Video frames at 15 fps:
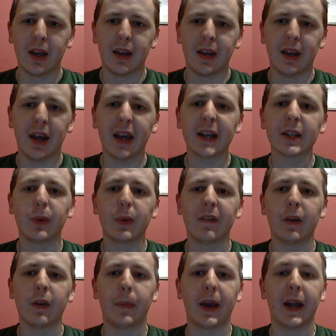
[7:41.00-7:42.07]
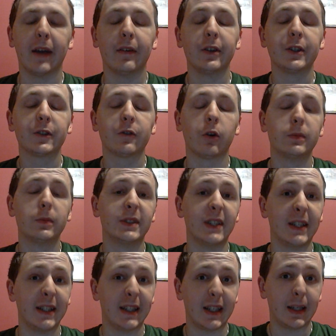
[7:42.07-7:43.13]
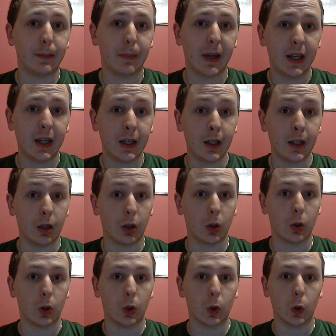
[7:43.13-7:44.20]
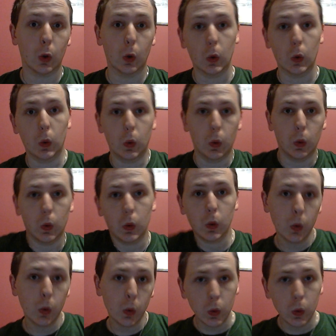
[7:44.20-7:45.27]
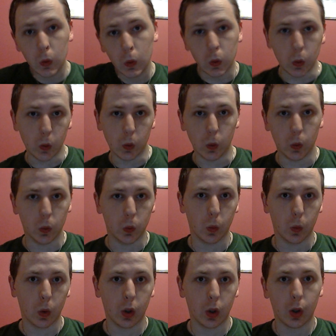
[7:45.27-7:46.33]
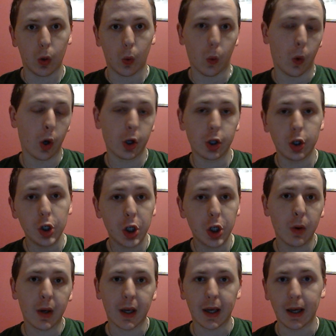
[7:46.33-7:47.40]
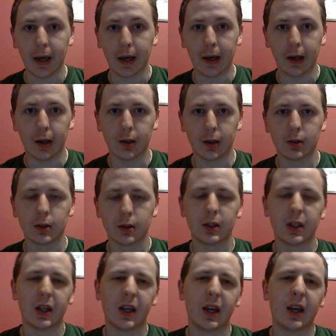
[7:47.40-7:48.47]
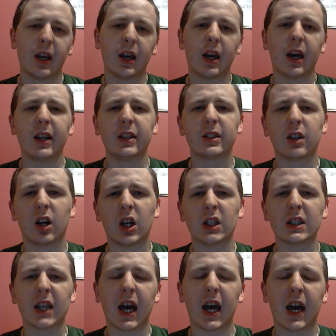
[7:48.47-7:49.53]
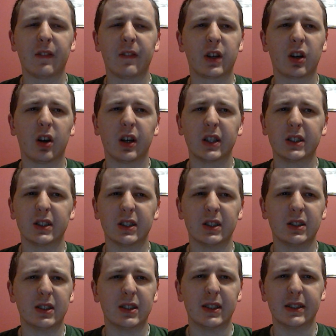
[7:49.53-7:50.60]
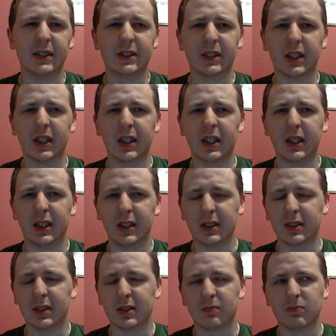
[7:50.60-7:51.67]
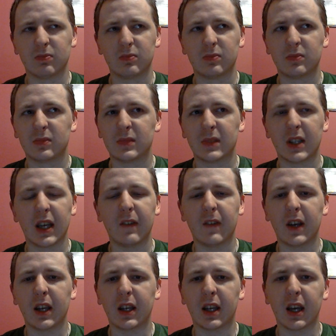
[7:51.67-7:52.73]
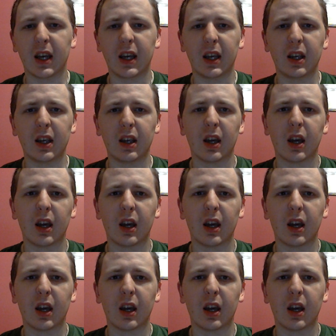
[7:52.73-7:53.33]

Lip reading: Next, we have an appearance from DDP. Ooh, what are you doing here? And he starts advertising his DVD,